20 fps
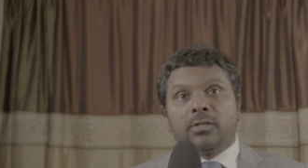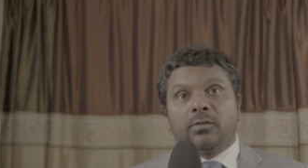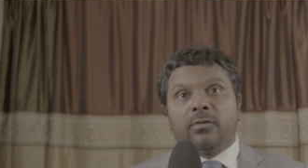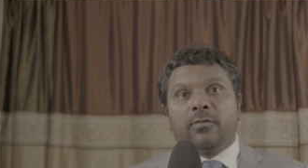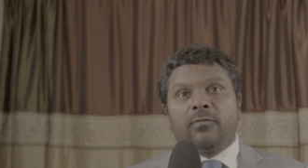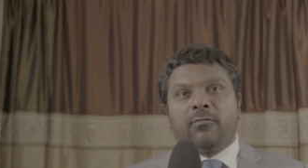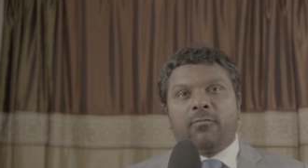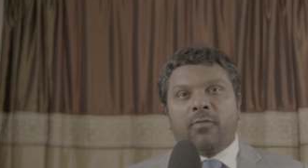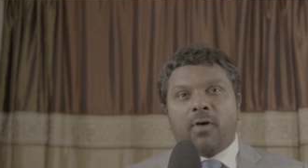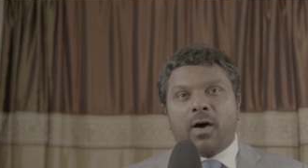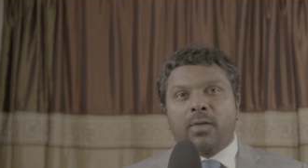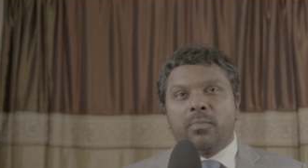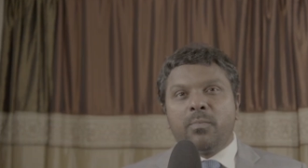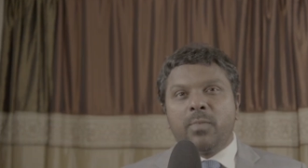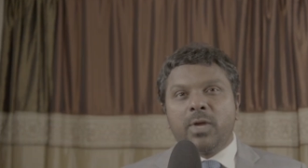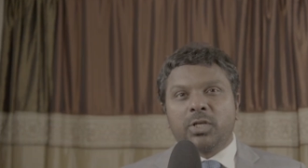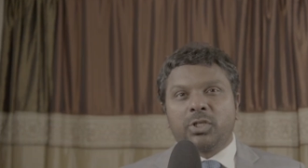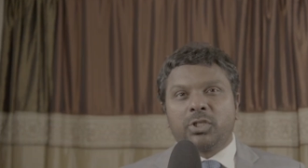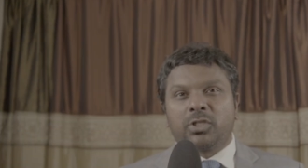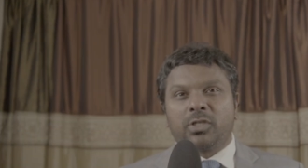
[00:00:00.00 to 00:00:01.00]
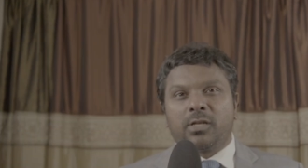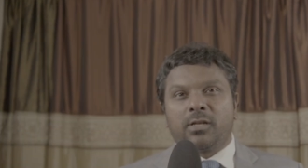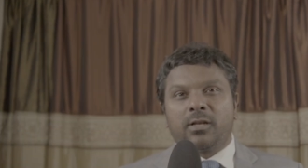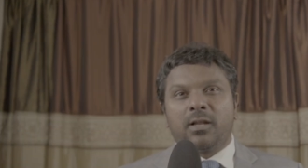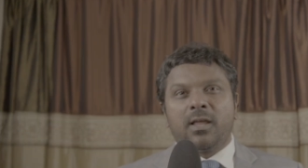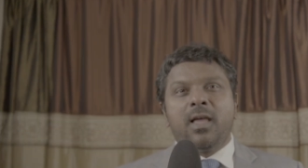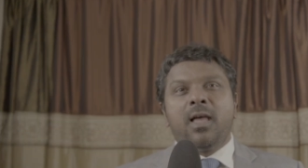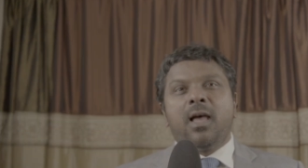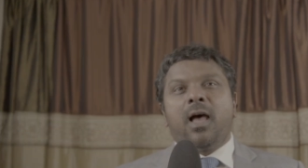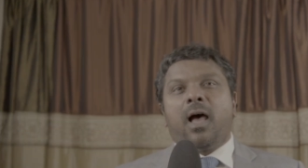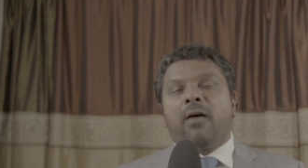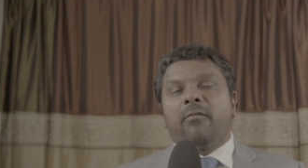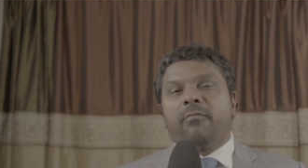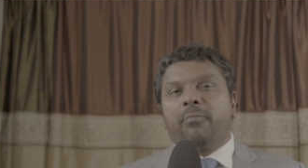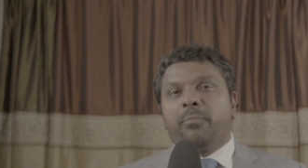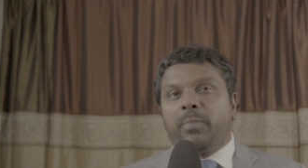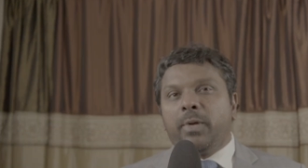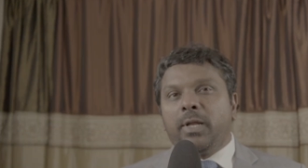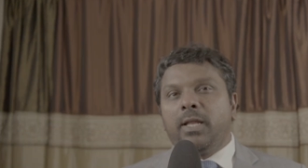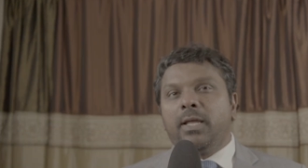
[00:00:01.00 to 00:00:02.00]
to formation
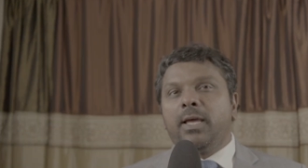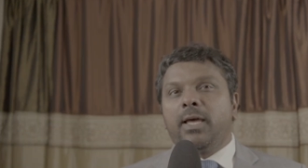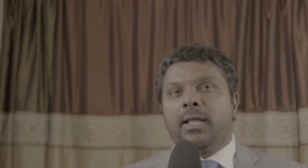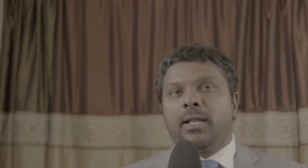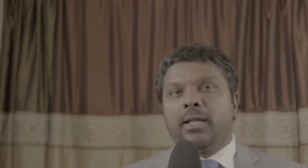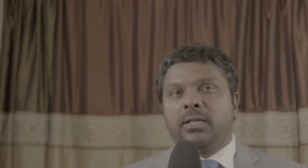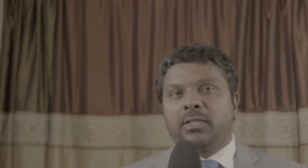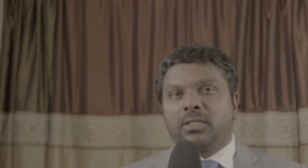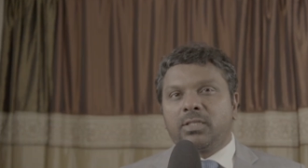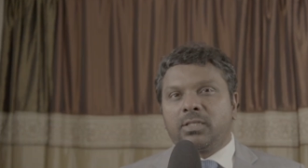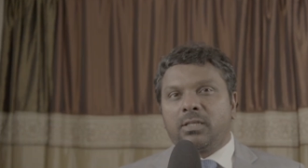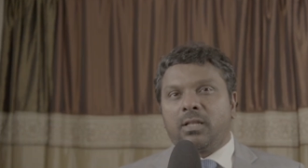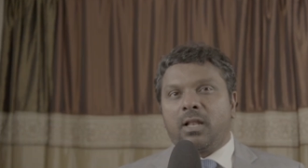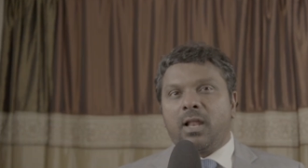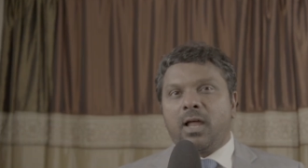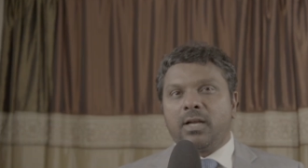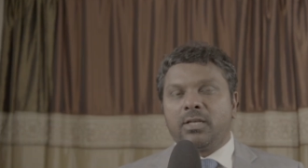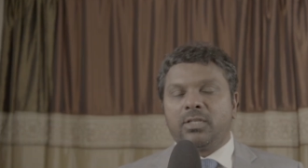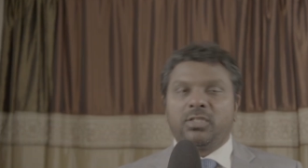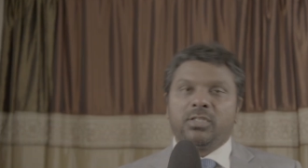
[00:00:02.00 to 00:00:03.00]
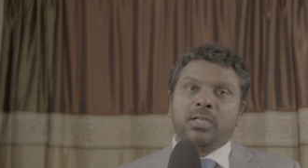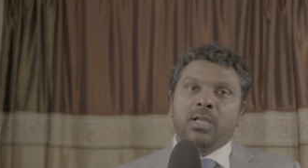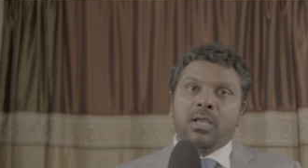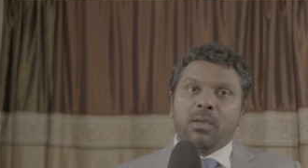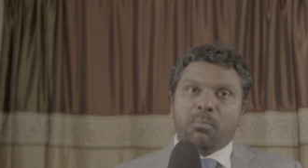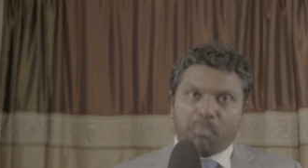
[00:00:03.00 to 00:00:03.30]
of biliary sludge,